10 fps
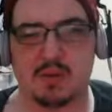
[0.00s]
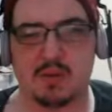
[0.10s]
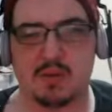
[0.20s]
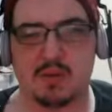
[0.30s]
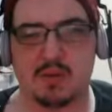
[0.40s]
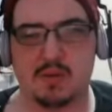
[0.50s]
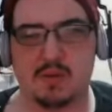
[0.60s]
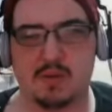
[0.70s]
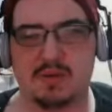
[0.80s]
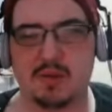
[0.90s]
Eventually
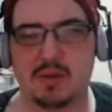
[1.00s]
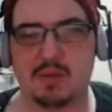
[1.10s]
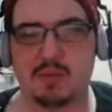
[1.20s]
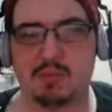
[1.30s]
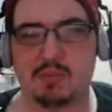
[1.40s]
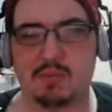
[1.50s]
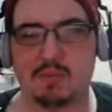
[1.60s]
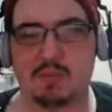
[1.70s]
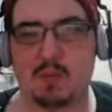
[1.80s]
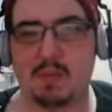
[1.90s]
we'll
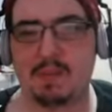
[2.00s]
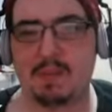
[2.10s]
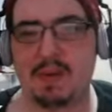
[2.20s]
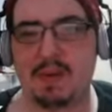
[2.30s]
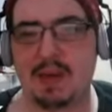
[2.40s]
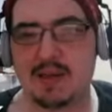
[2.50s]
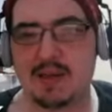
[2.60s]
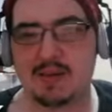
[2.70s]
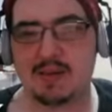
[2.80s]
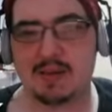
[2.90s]
make
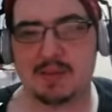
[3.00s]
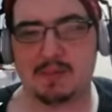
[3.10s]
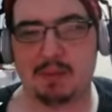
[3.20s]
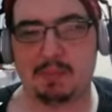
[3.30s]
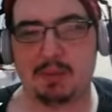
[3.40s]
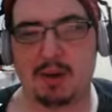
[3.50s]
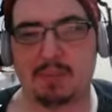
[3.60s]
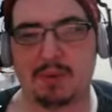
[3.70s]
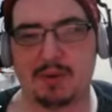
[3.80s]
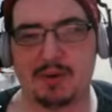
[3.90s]
a
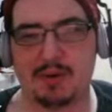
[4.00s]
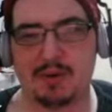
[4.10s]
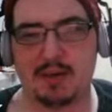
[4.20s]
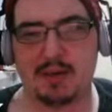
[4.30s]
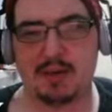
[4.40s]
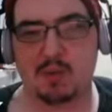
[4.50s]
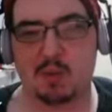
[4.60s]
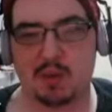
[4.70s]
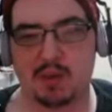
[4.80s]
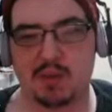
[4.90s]
proper like
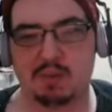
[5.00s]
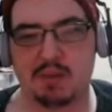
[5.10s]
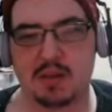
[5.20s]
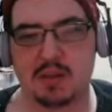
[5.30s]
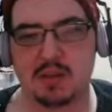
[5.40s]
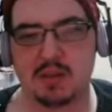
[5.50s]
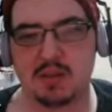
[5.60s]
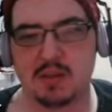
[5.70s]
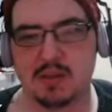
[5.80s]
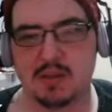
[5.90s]
workspace.
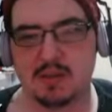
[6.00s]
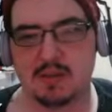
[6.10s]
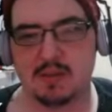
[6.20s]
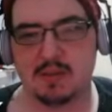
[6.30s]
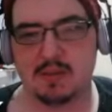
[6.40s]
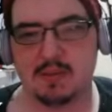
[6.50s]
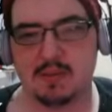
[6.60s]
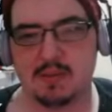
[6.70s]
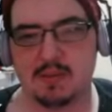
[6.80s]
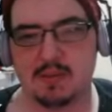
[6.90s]

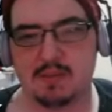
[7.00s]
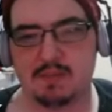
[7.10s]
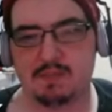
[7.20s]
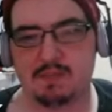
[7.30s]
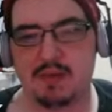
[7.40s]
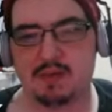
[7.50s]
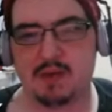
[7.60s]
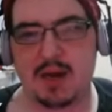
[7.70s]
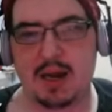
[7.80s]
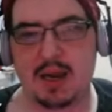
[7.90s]
But I think for
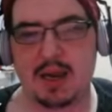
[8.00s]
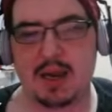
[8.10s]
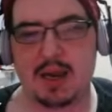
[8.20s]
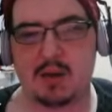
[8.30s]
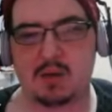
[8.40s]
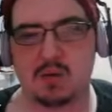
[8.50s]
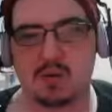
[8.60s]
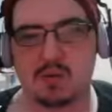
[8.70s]
now,